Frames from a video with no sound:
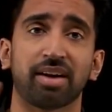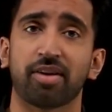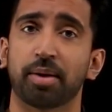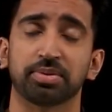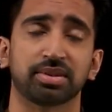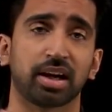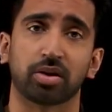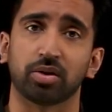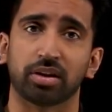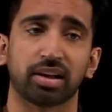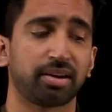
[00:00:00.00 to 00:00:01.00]
DevOps
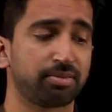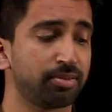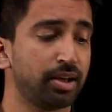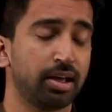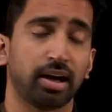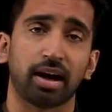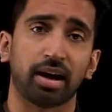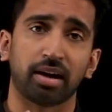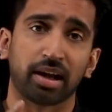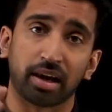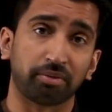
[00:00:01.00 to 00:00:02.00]
cycle and life
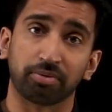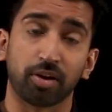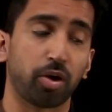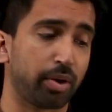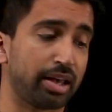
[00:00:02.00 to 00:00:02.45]
uh, uh, and flow.